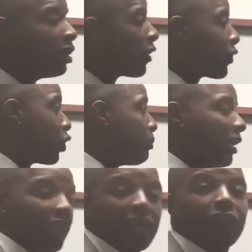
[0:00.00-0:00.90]
a third of my
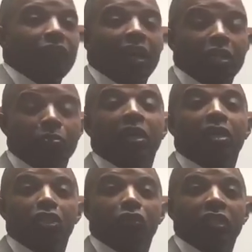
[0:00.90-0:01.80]
life I spent in
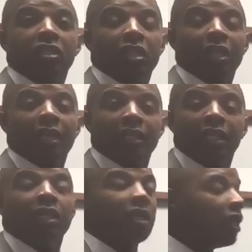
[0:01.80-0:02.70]
the streets, and I
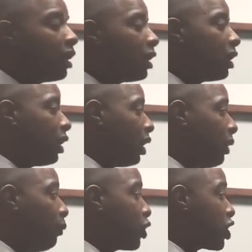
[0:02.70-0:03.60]
get,
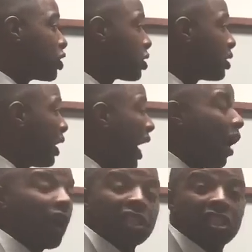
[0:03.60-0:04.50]
which is
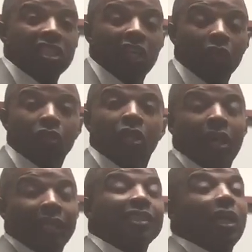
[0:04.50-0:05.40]
how I've
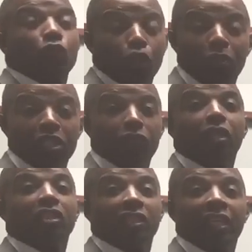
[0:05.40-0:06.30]
excelled so much in
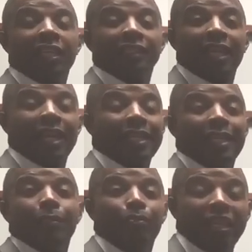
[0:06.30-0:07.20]
real estate, is that I get